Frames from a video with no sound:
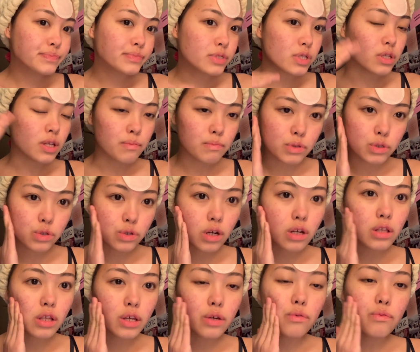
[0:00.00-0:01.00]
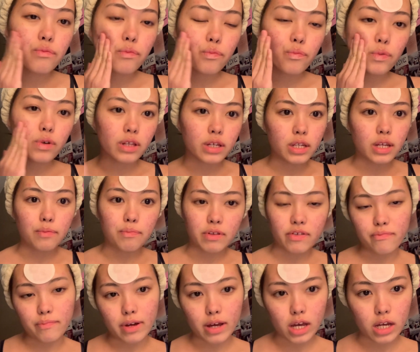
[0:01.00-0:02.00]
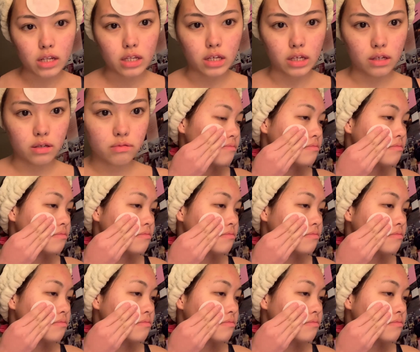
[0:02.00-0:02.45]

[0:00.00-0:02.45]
because I'm struggling really deeply with my acne.